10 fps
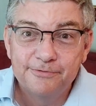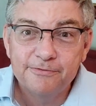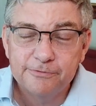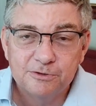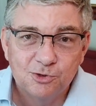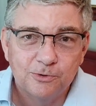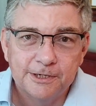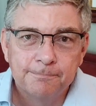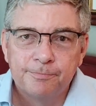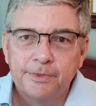
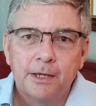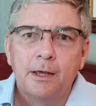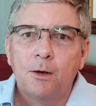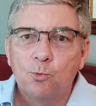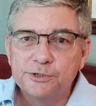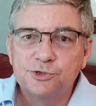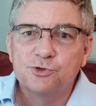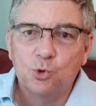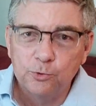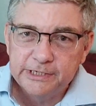inventory, which
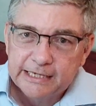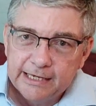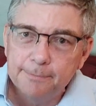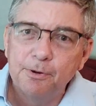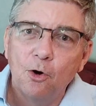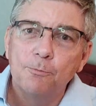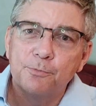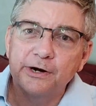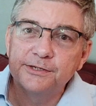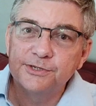is going to keep home
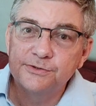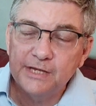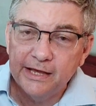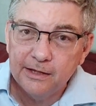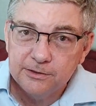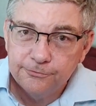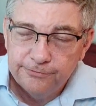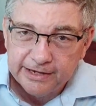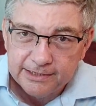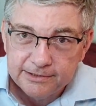prices
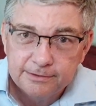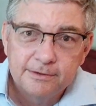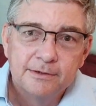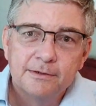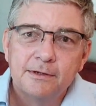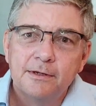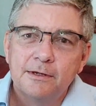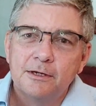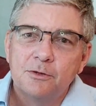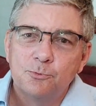elevated,
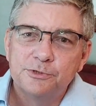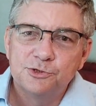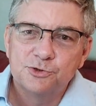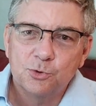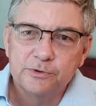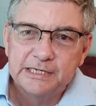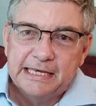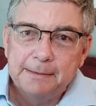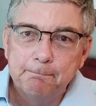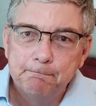which is going to
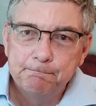keep